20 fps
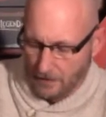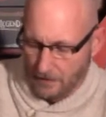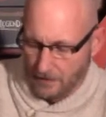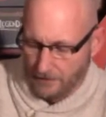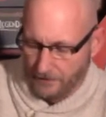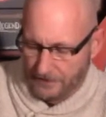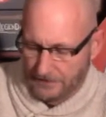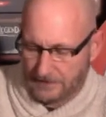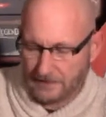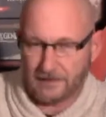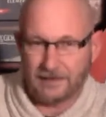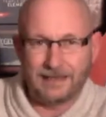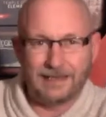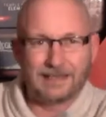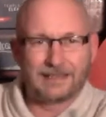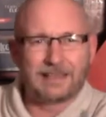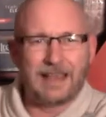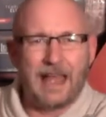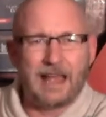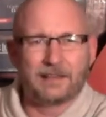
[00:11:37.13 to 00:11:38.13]
This is the
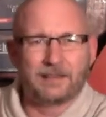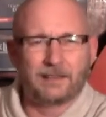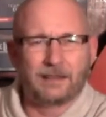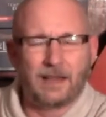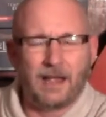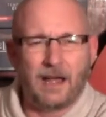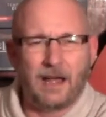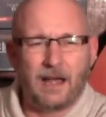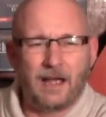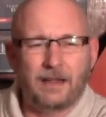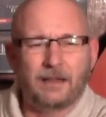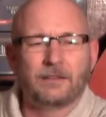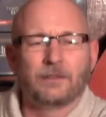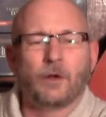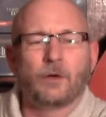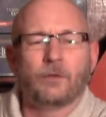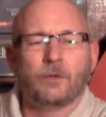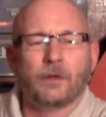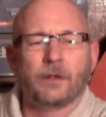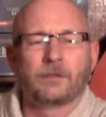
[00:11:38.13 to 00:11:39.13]
assassin guy.
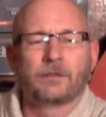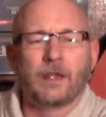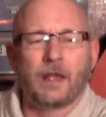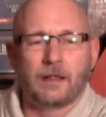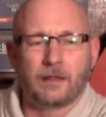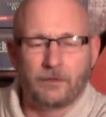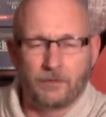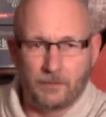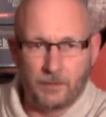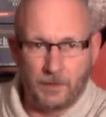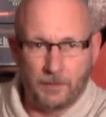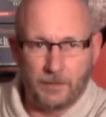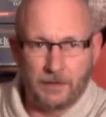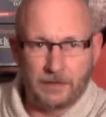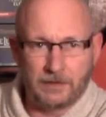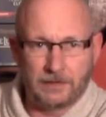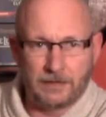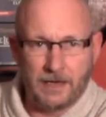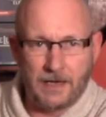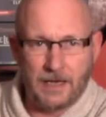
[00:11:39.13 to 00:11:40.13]
Don't exactly remember
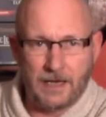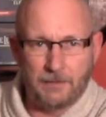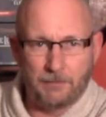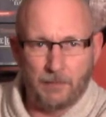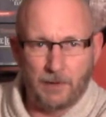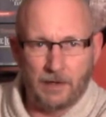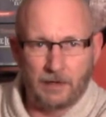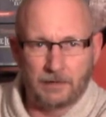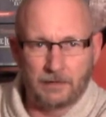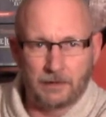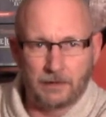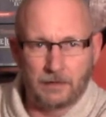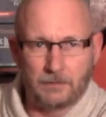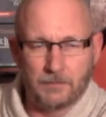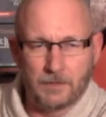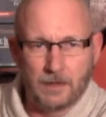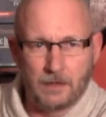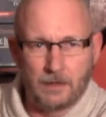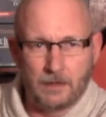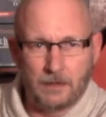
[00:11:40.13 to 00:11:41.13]
his name,
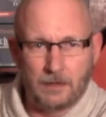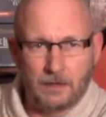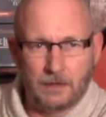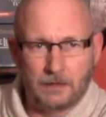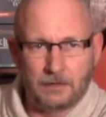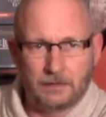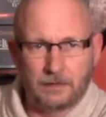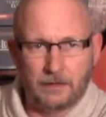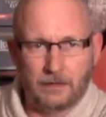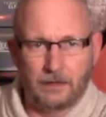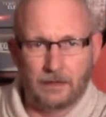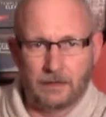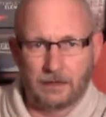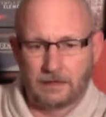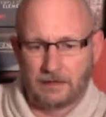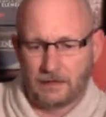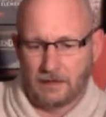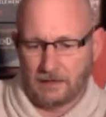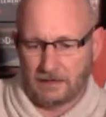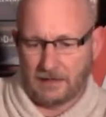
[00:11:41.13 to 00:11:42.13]
but he's the
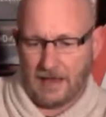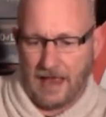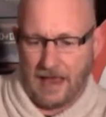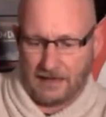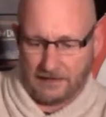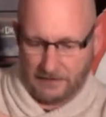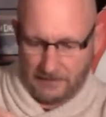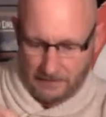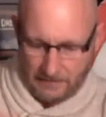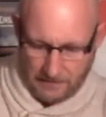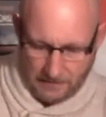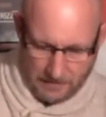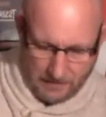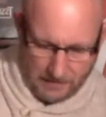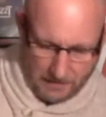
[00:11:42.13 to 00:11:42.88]
assassin.